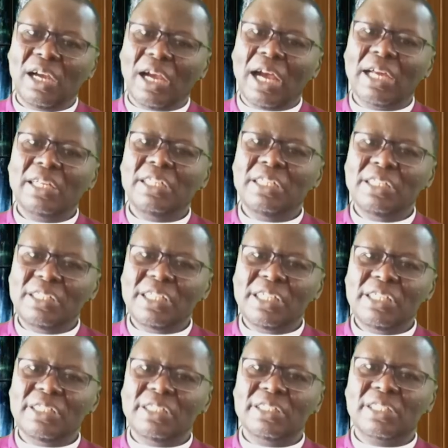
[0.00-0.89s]
And
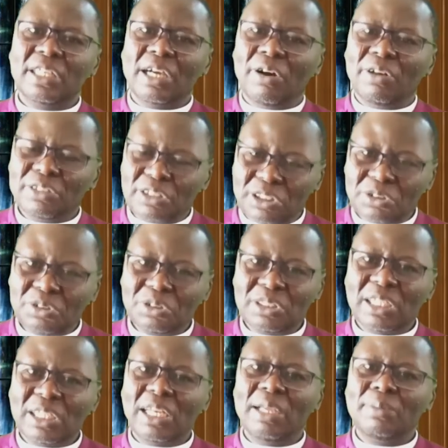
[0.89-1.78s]
indeed, our
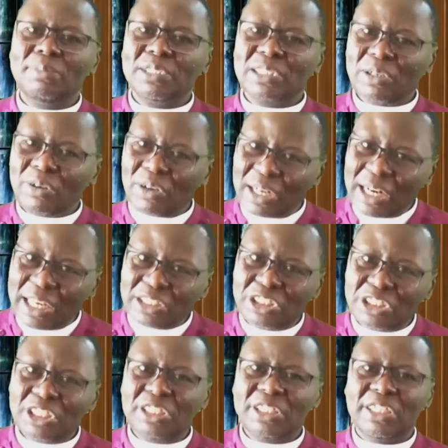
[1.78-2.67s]
Jerusalem is our
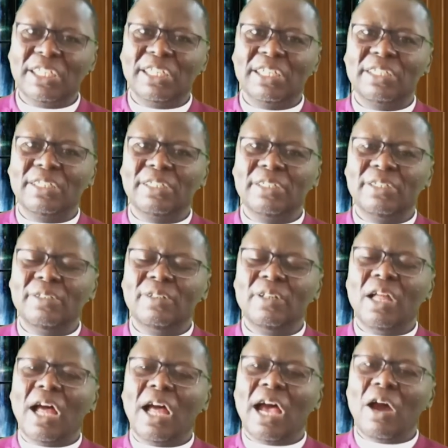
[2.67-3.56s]
Nigeria.
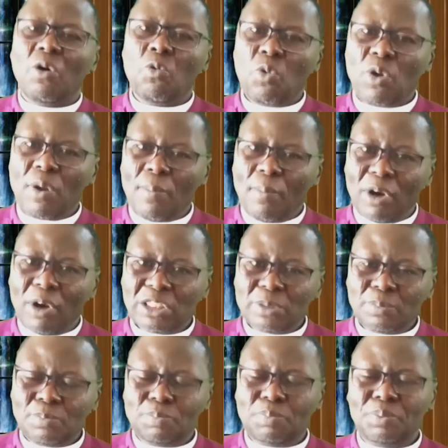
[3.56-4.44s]
And we
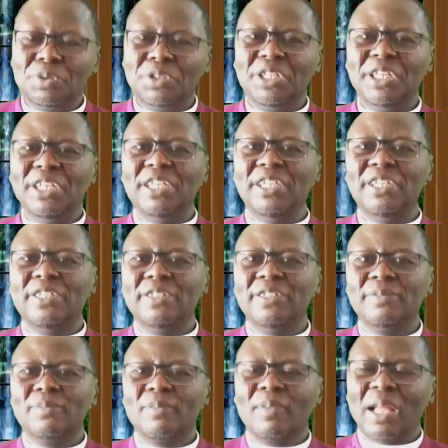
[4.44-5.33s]
must pray
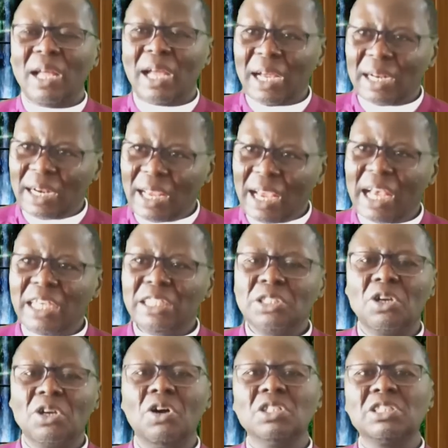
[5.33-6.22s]
and
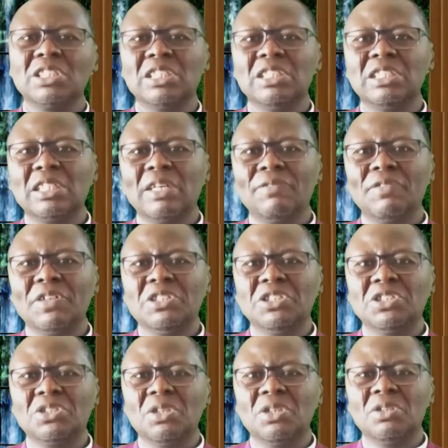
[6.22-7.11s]
ask God's
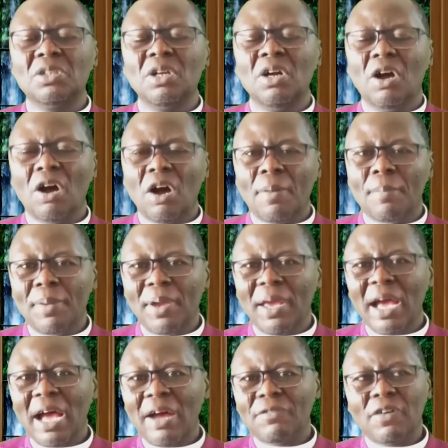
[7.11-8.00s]
intervention on
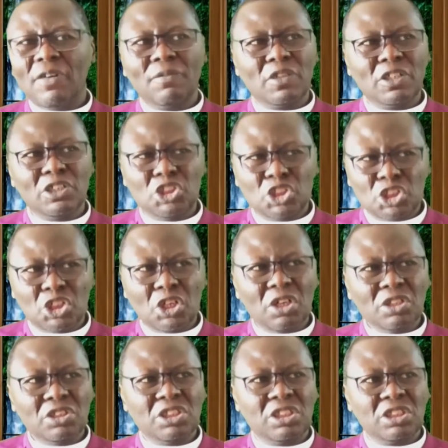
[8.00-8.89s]
behalf of the
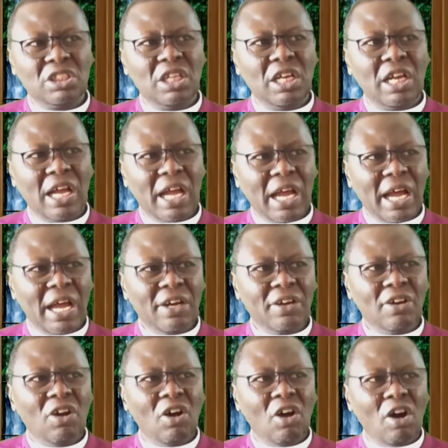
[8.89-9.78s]
church
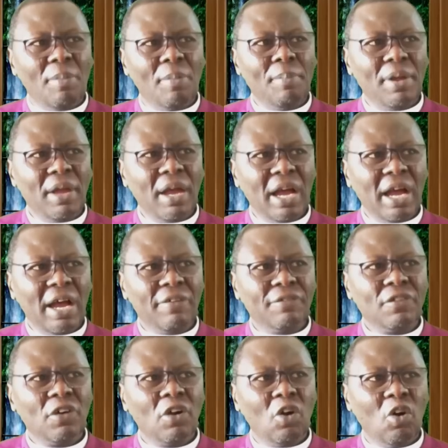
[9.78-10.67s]
and on
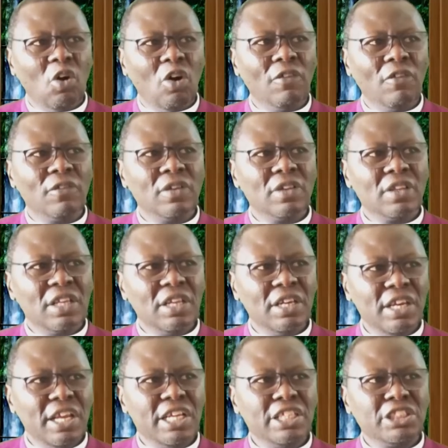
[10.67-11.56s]
behalf of the
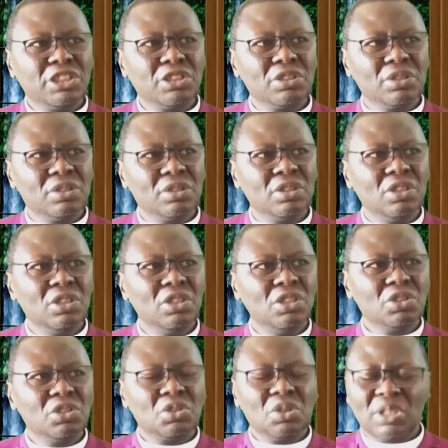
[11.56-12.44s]
nation,
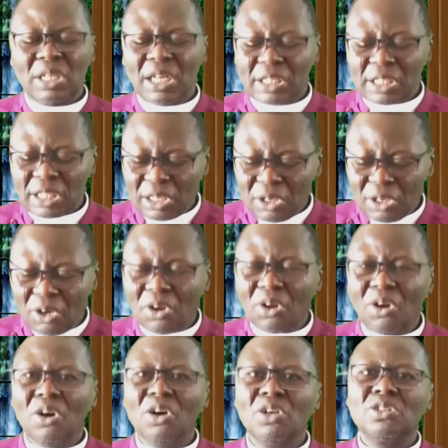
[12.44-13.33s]
so that the
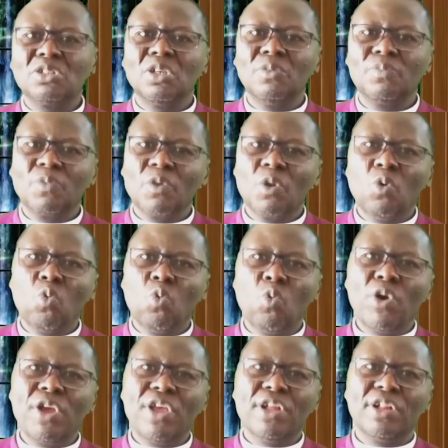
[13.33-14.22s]
Lord
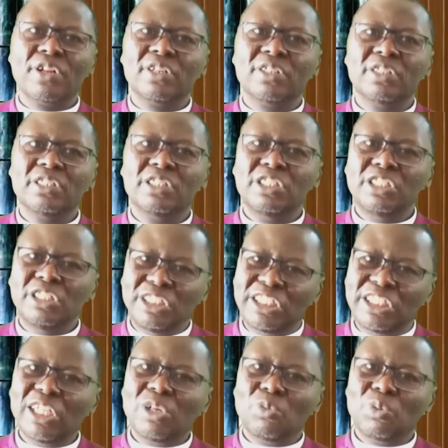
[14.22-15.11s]
will
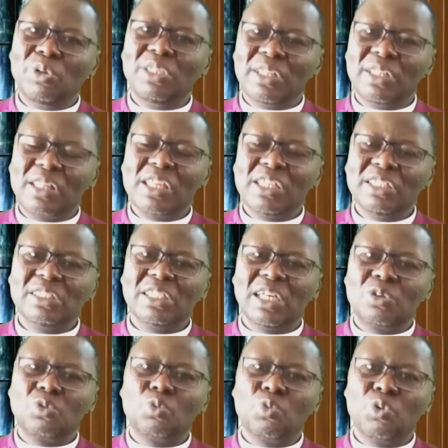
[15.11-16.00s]
deal with the things
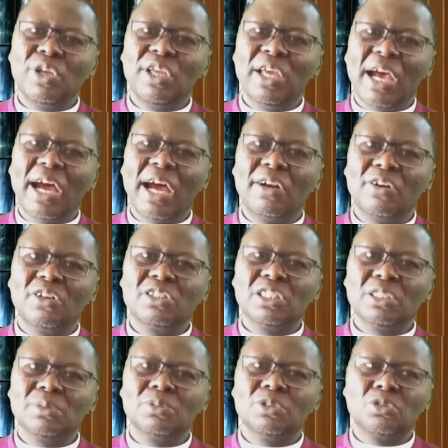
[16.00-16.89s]
that we are
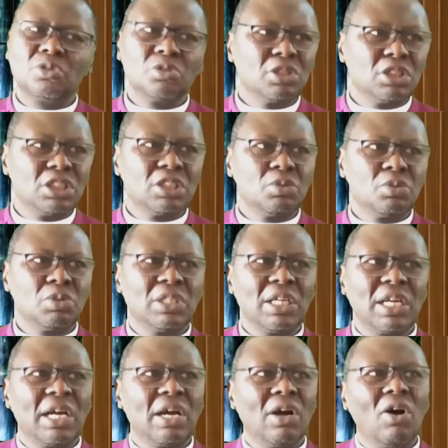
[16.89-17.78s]
not able to deal with.
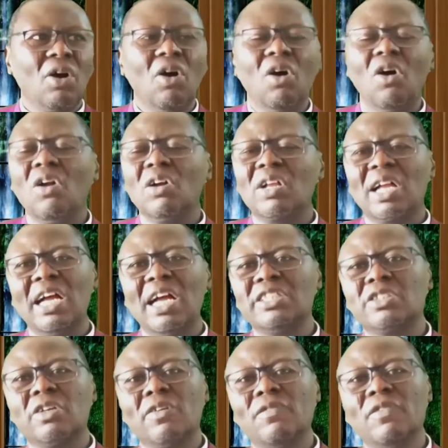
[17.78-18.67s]
There are all
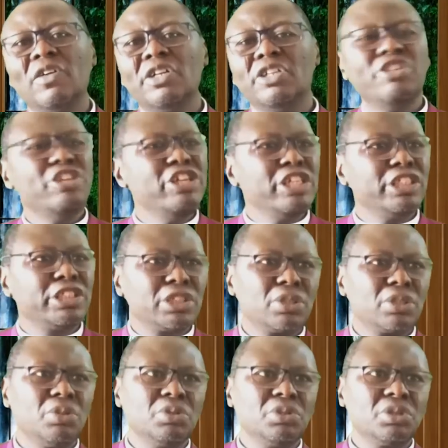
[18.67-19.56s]
kinds of
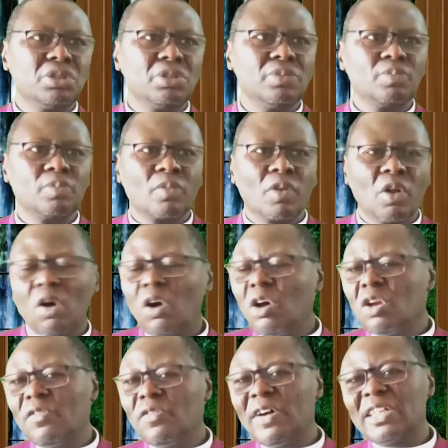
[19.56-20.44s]
issues
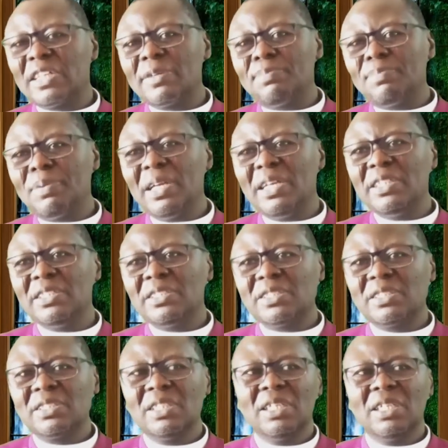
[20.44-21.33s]
all over the
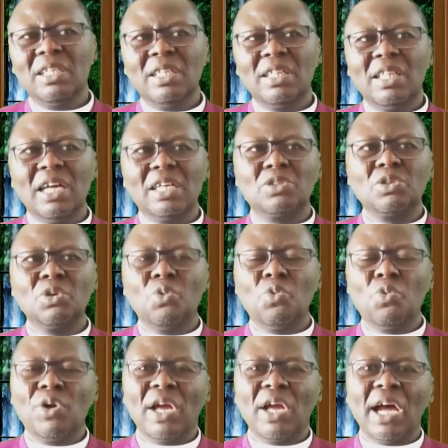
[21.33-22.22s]
place that
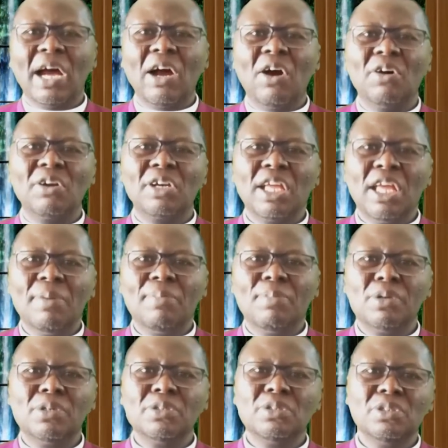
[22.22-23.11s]
we are
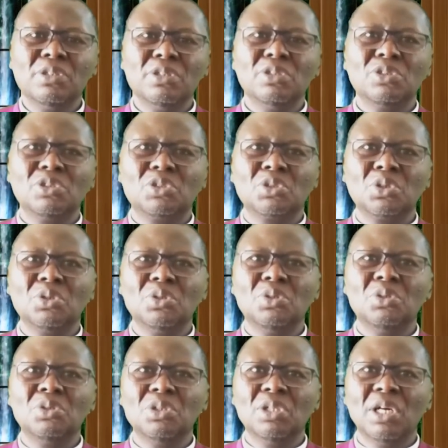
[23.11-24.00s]
unable
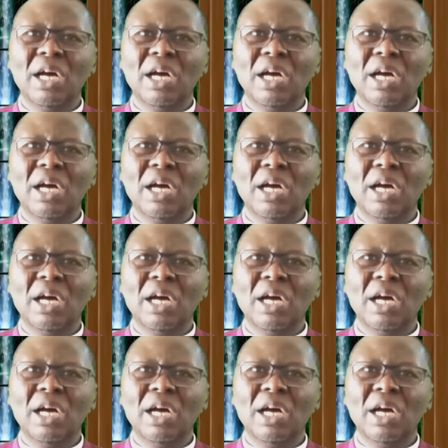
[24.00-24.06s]
to